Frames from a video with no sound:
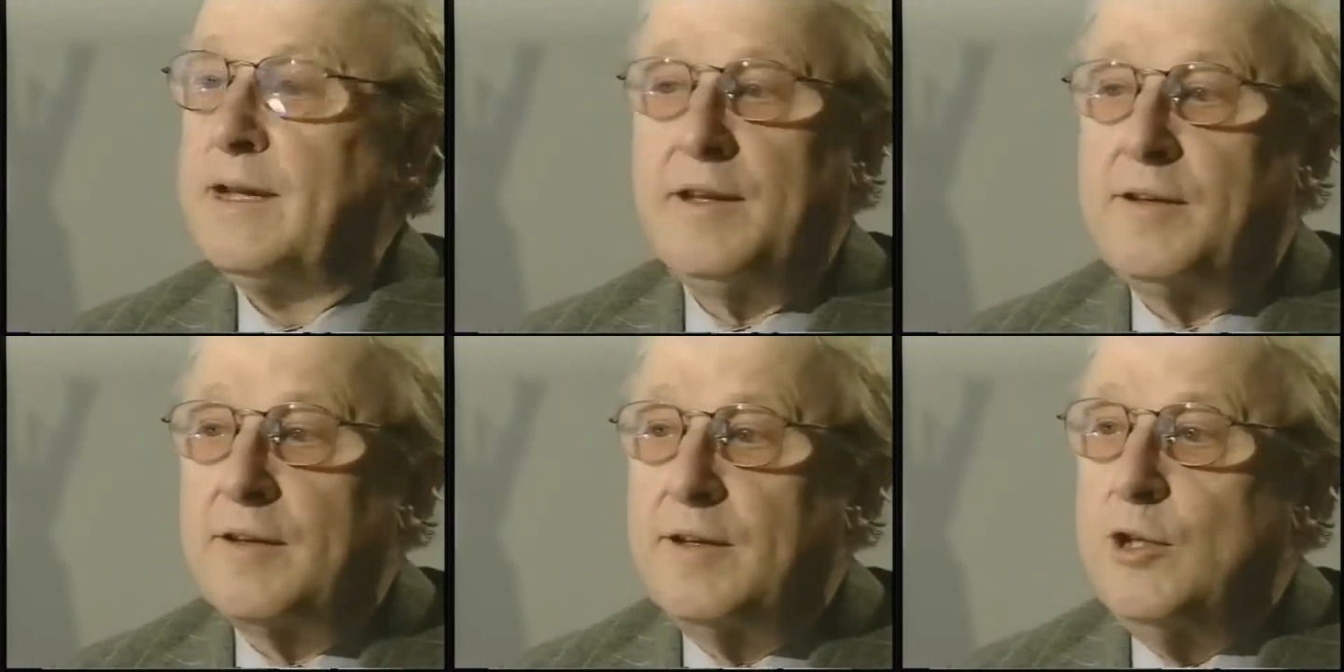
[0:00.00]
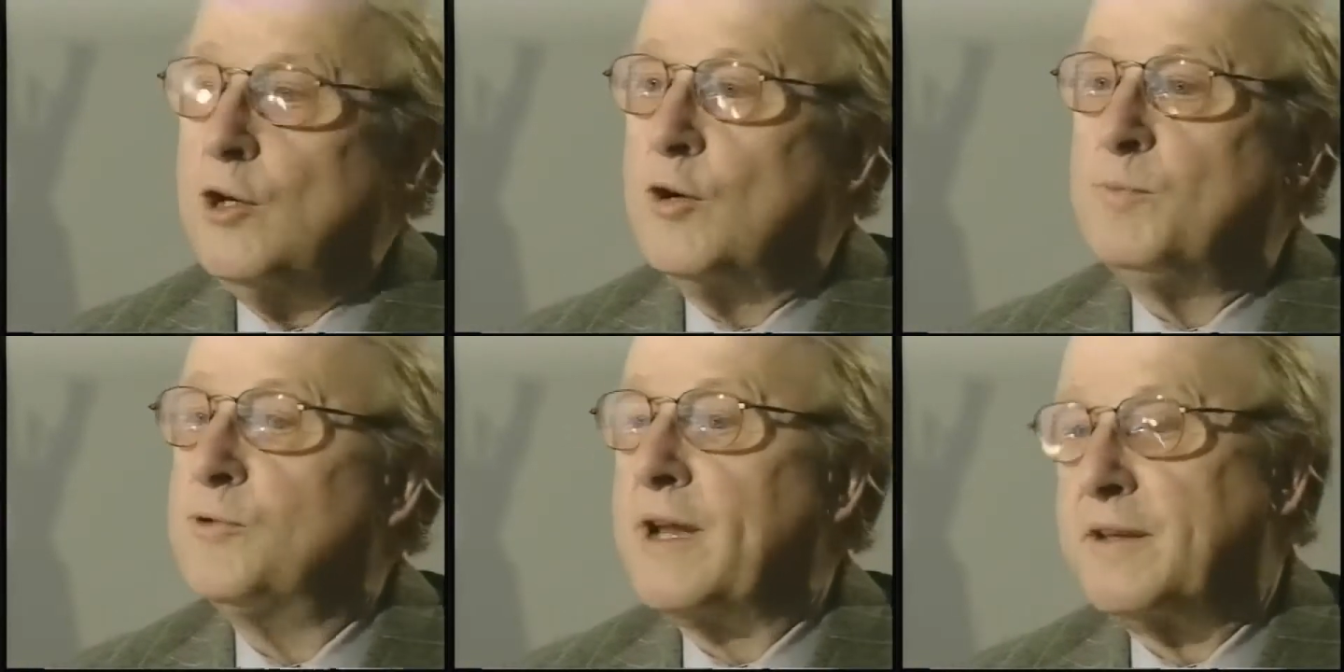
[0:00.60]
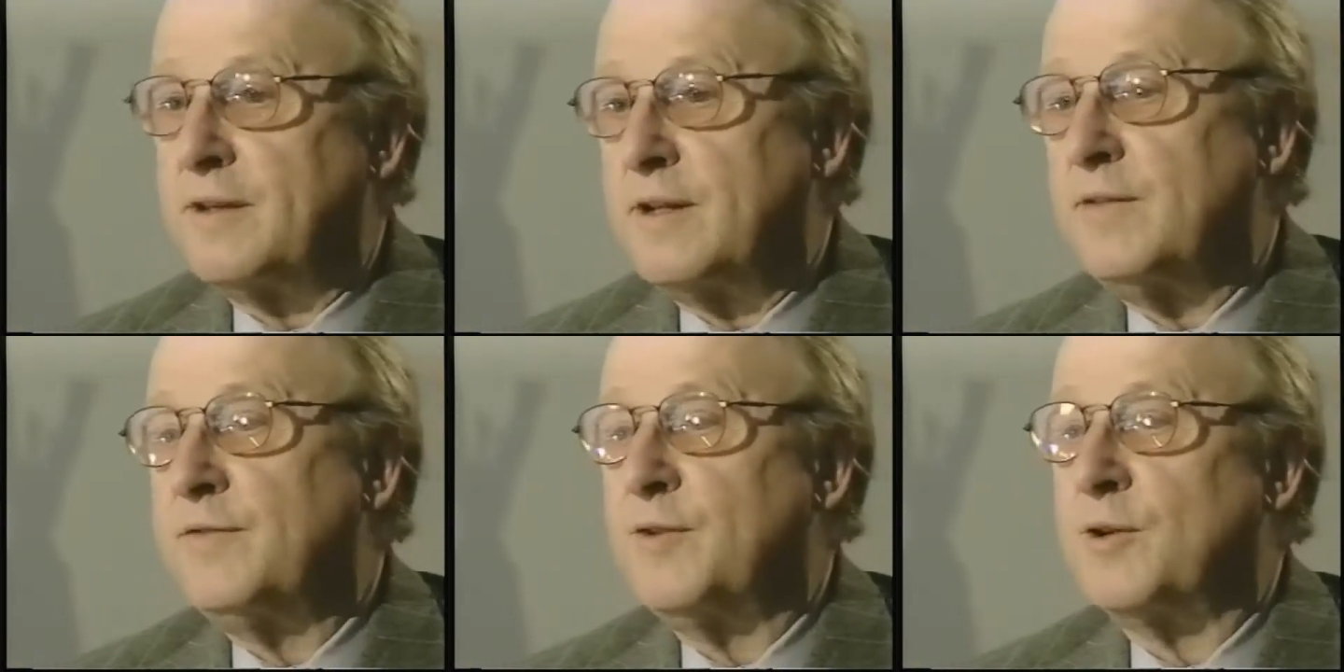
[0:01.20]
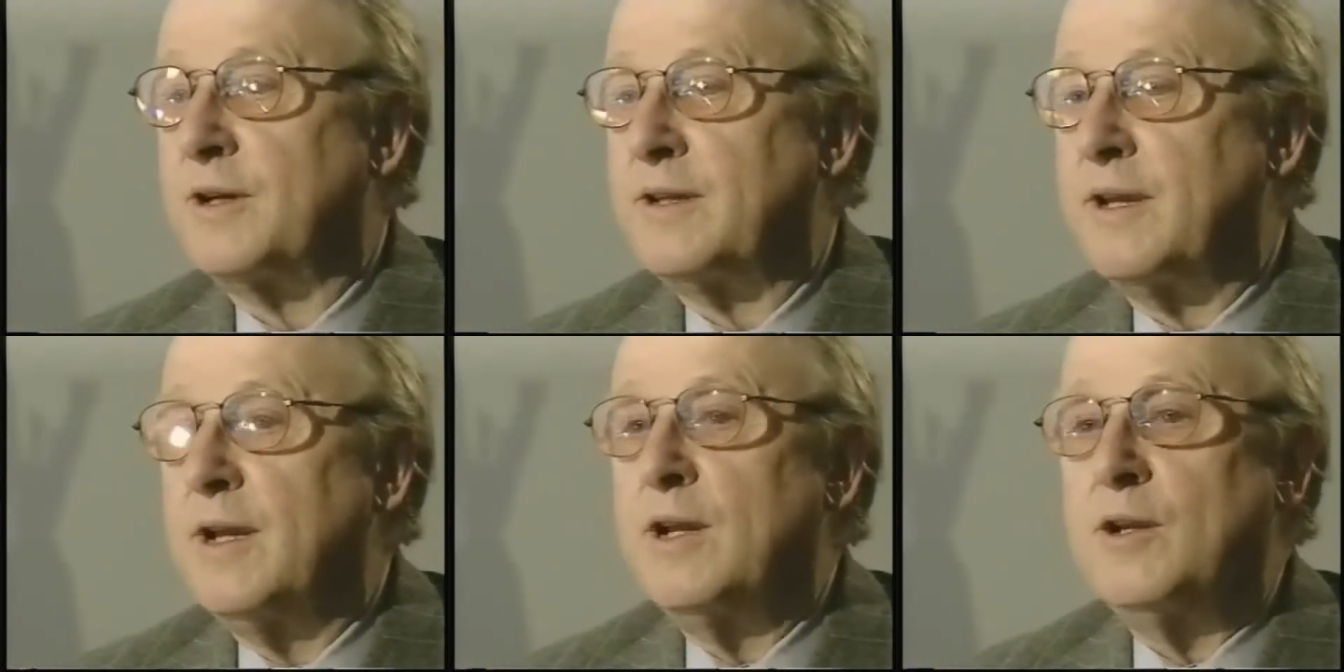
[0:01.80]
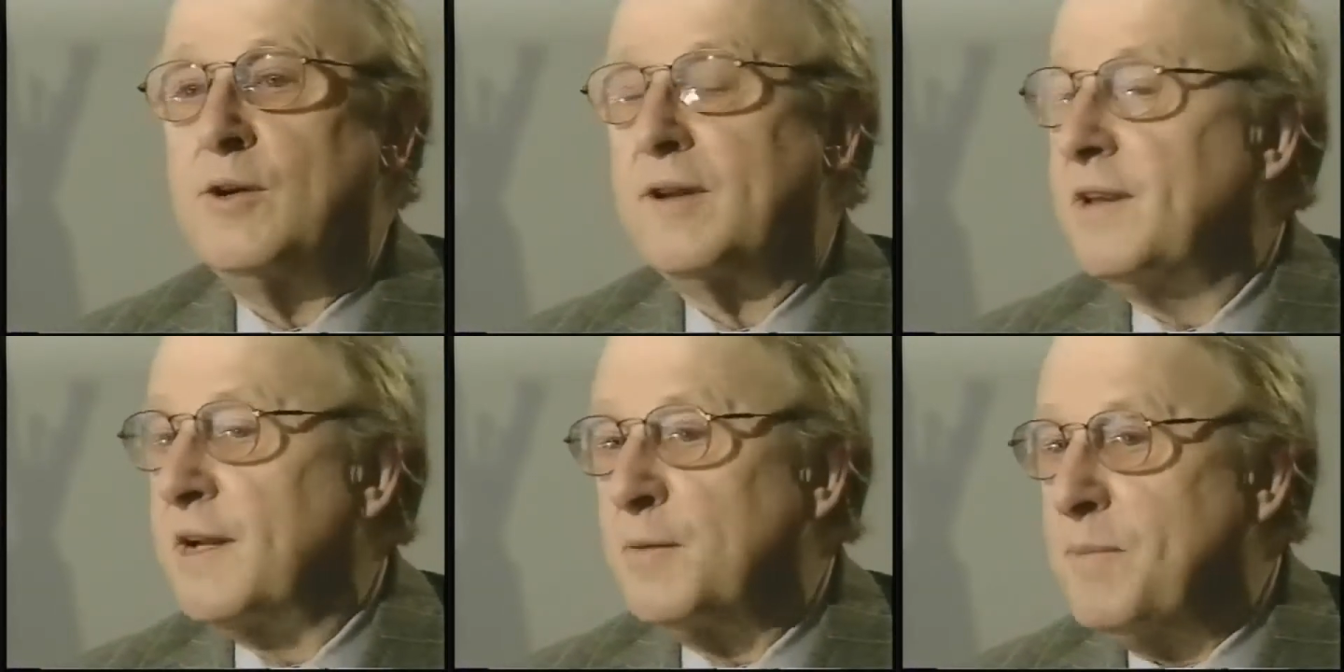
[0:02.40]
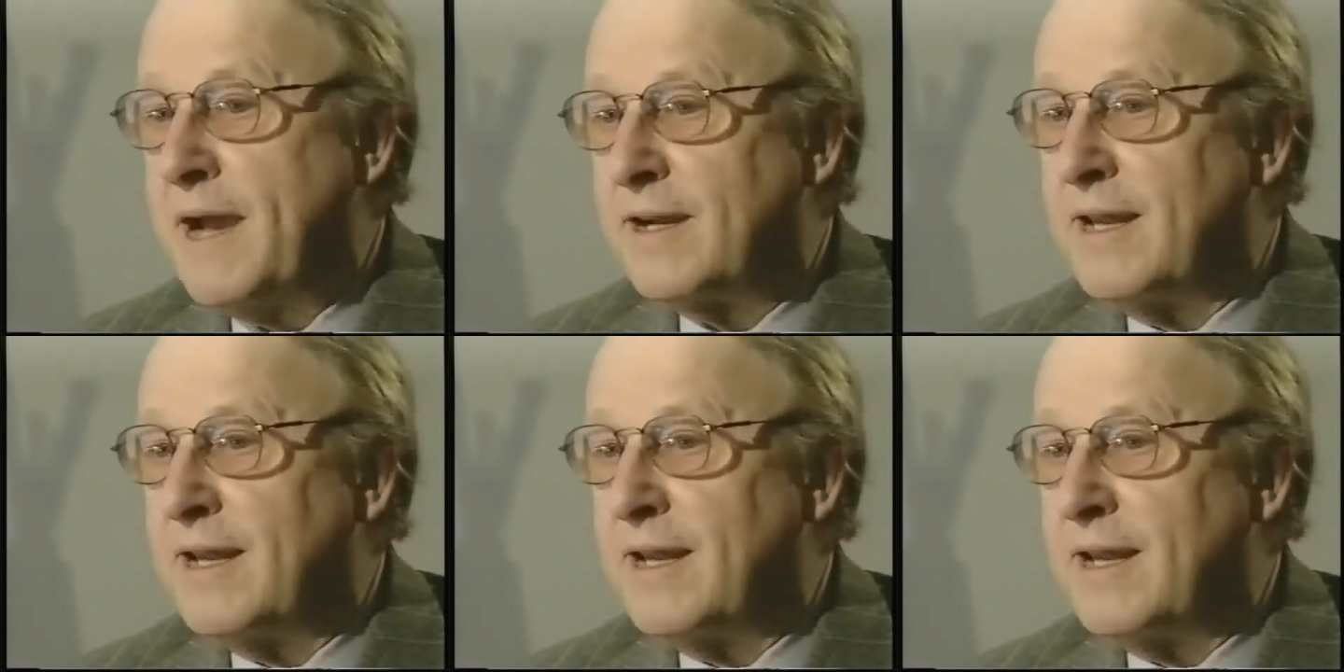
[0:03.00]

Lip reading: there is just no precedent for it, nor is there a